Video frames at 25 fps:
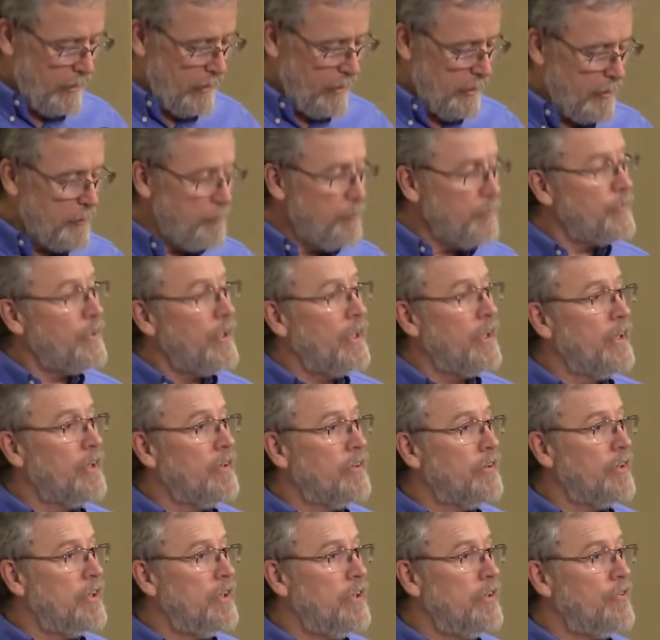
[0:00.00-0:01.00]

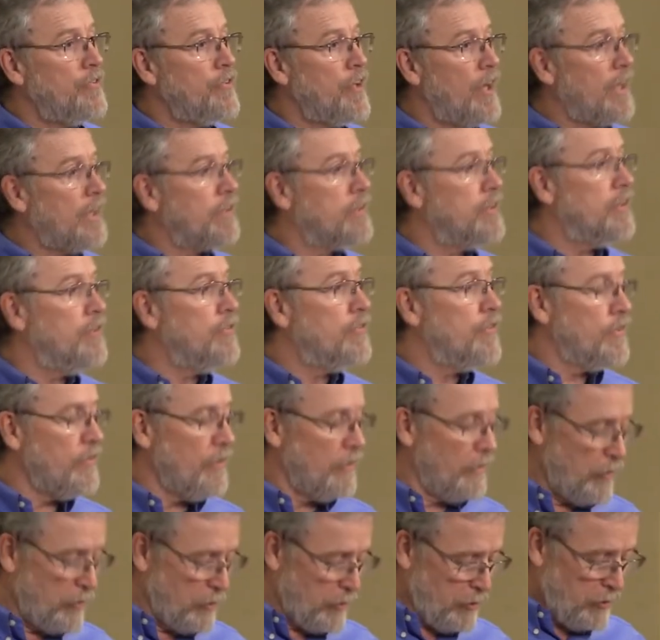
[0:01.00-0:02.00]
And he is active in the
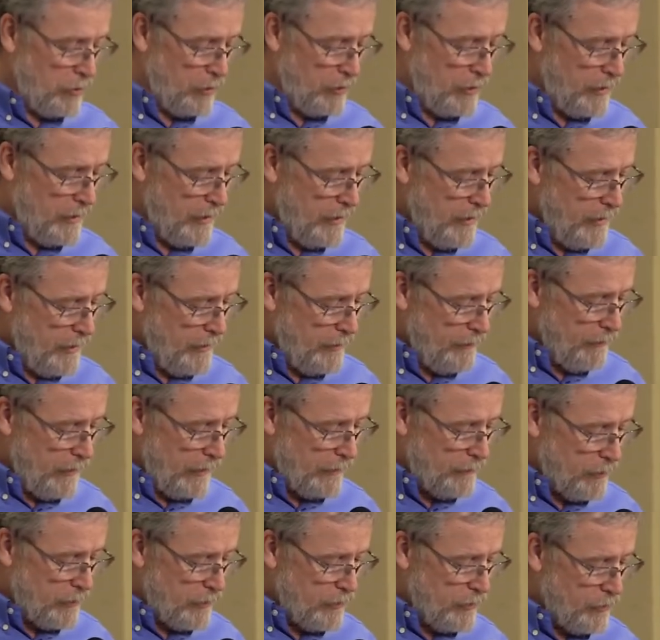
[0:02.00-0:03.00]
local
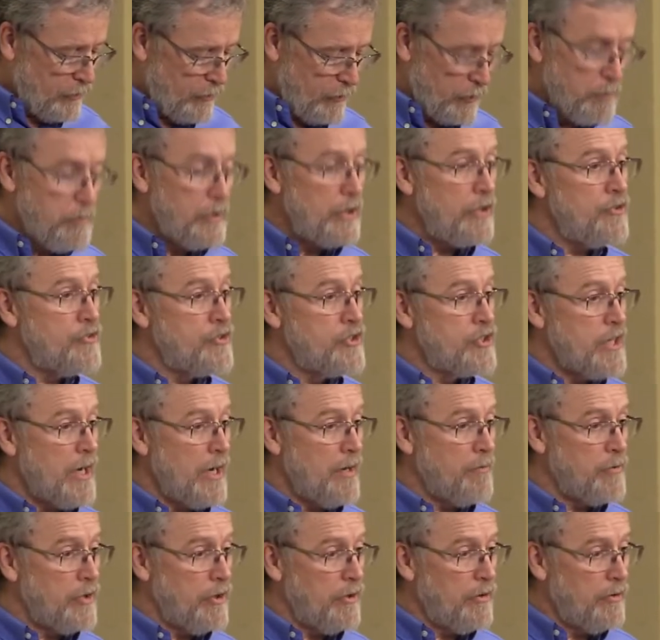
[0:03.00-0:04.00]
Veterans for Peace
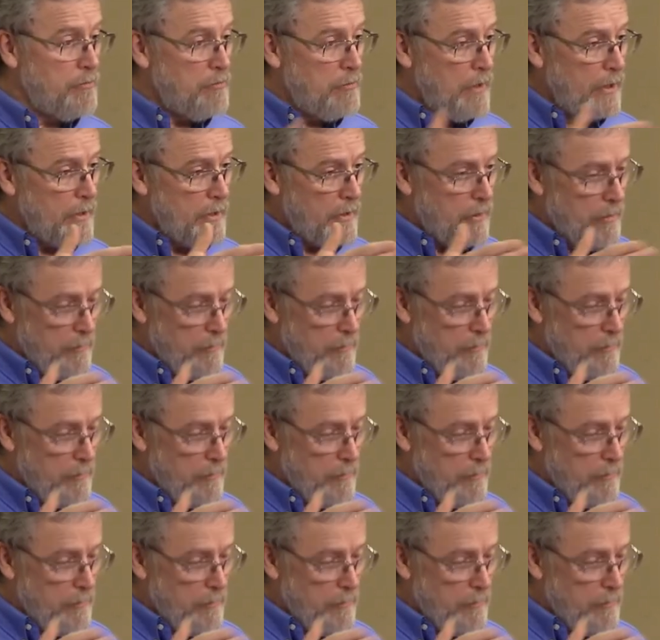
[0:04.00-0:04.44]
chapter. Mike?